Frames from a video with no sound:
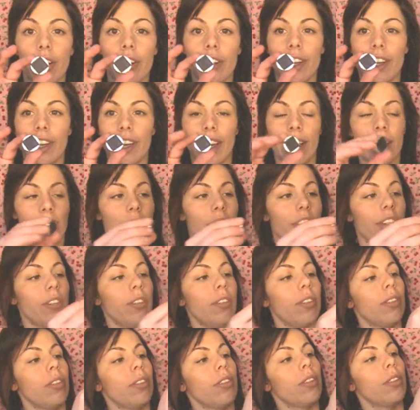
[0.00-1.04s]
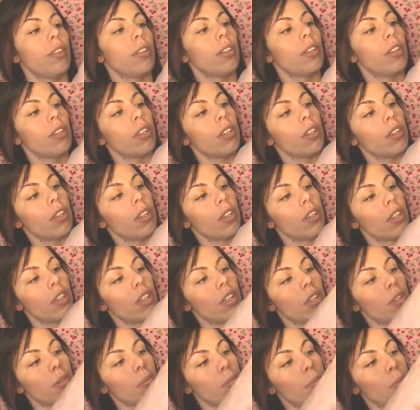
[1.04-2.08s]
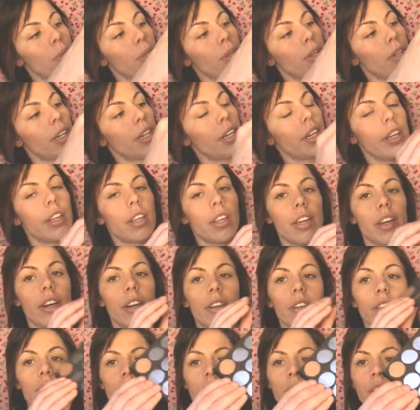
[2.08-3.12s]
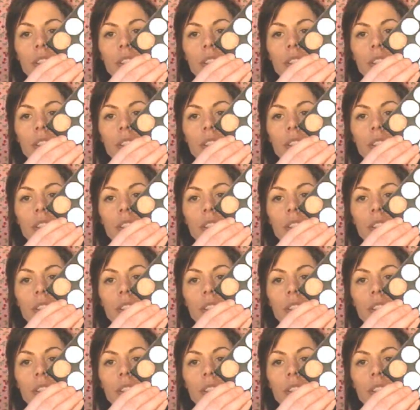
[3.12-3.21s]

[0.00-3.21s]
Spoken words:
all you gotta do, put it in there,